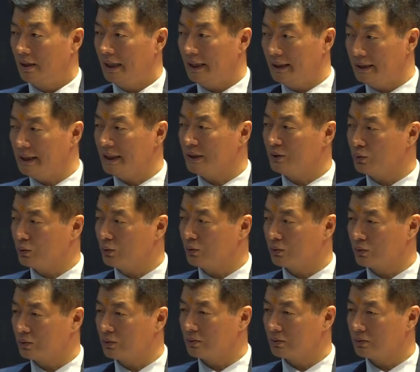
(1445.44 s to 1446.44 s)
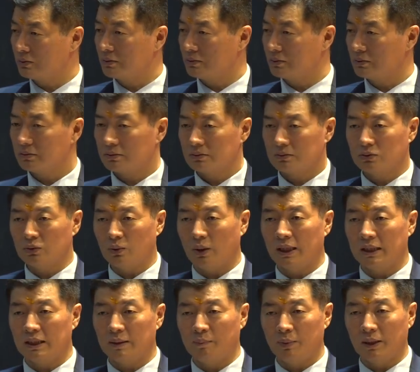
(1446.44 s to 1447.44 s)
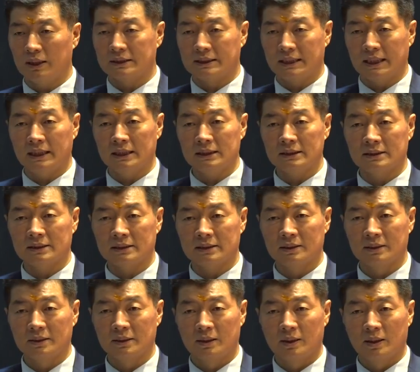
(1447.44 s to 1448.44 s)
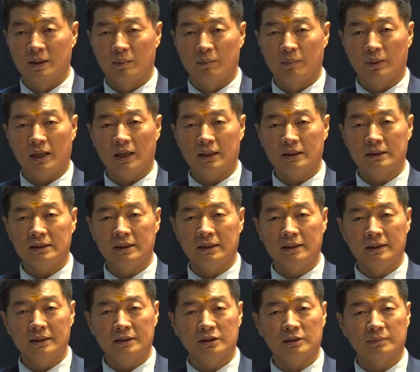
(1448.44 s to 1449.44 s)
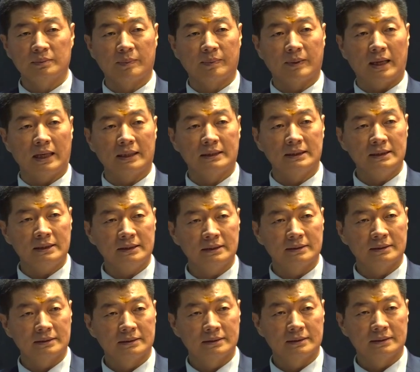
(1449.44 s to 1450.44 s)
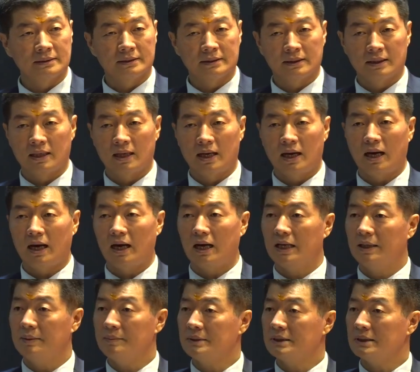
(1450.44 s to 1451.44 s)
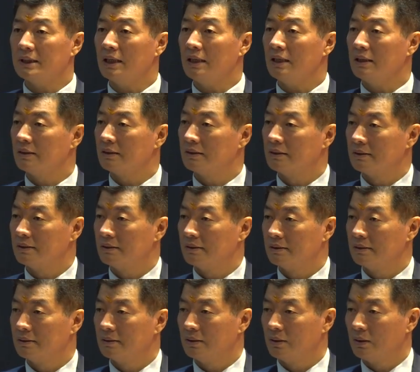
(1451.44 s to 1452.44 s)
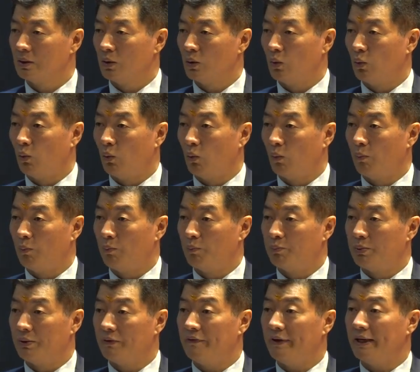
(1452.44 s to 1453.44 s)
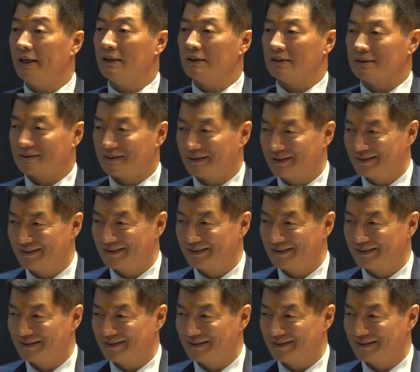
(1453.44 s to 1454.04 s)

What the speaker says: India took 200 plus years. But under the leadership of Gandhi, Ahimsa prevailed